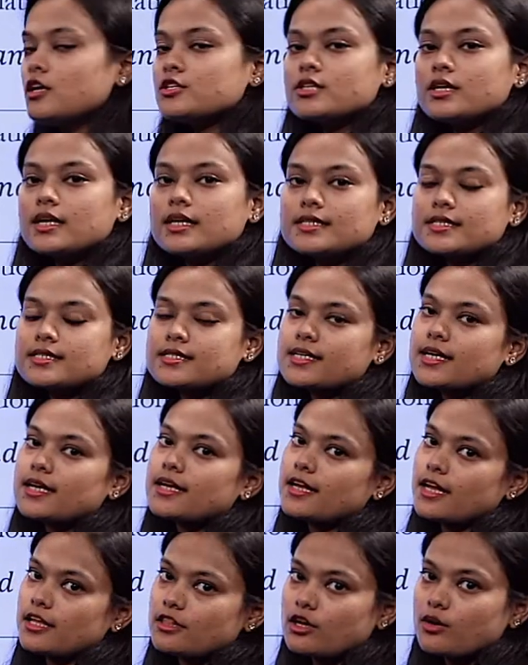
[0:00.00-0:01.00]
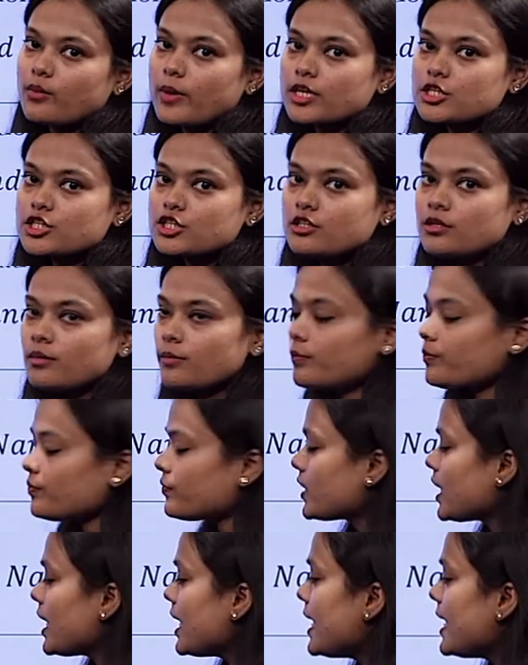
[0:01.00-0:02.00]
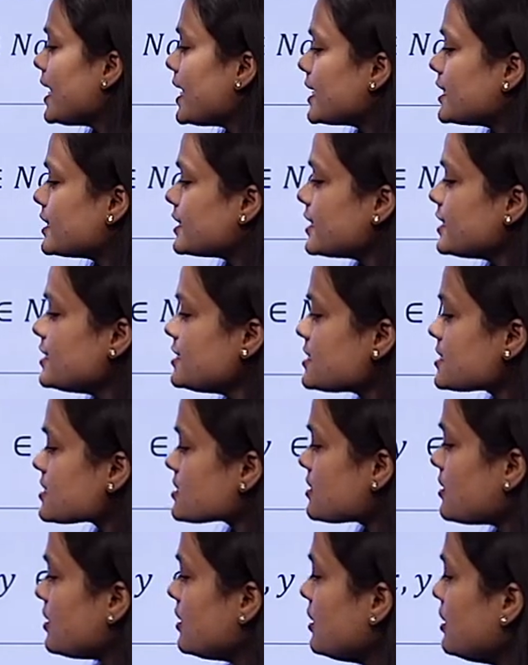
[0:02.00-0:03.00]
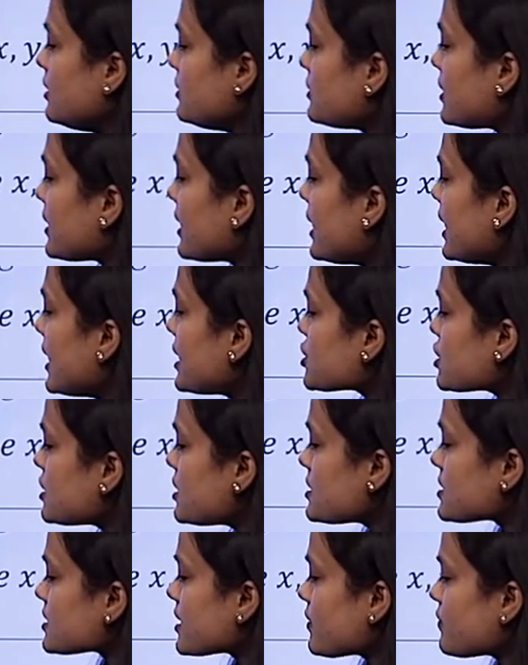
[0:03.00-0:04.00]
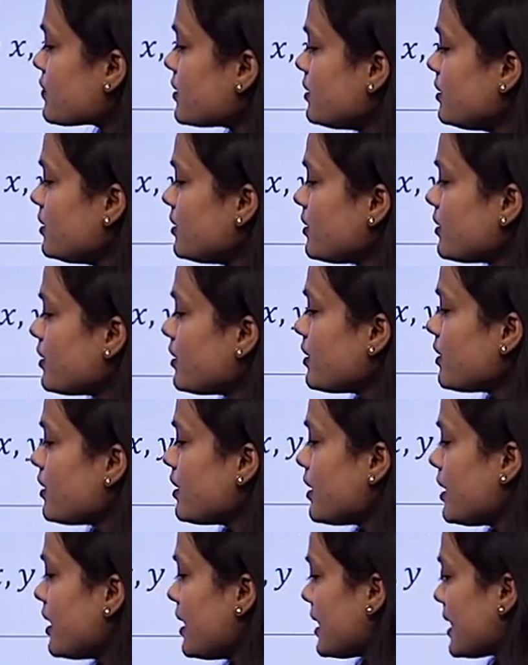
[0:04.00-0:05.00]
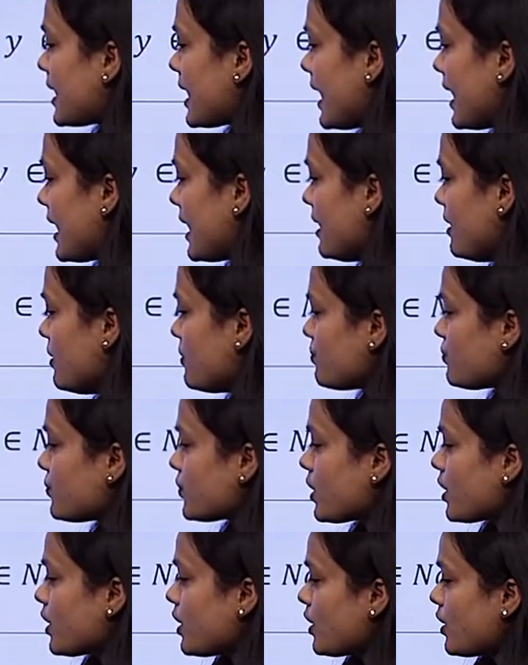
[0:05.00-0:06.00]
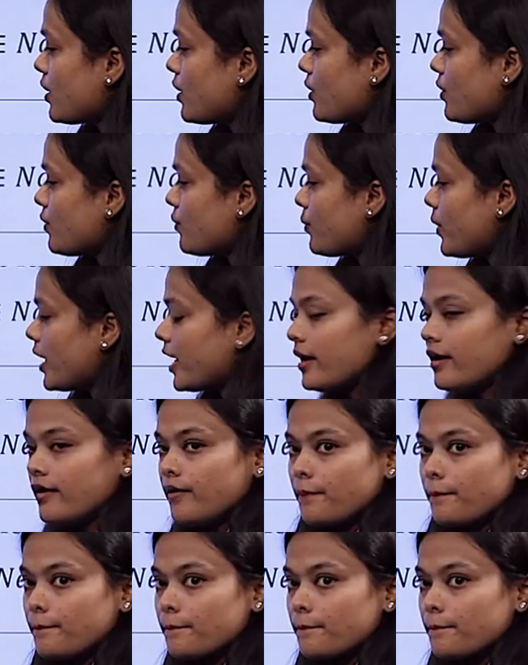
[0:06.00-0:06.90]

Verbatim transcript: So, let us take another question. In this, the relation is given k where